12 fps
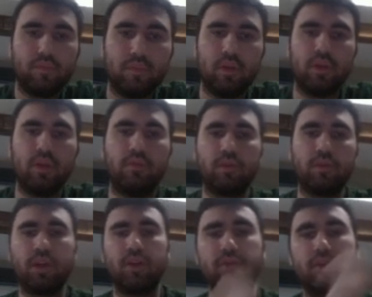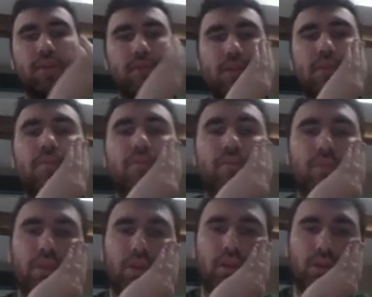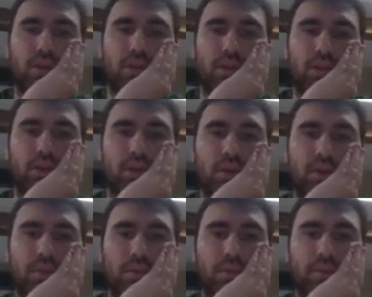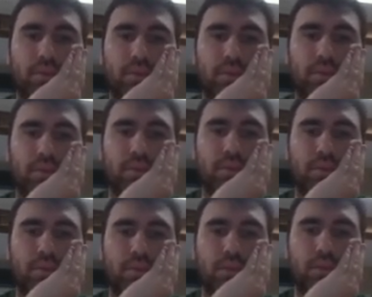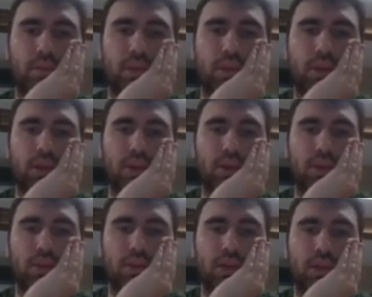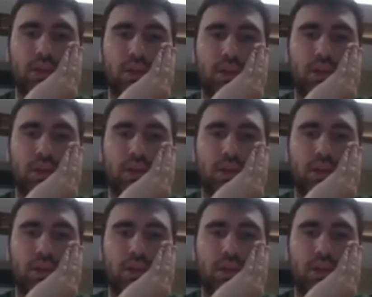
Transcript: Alright, rook f7. Okay. So I think I can just take it.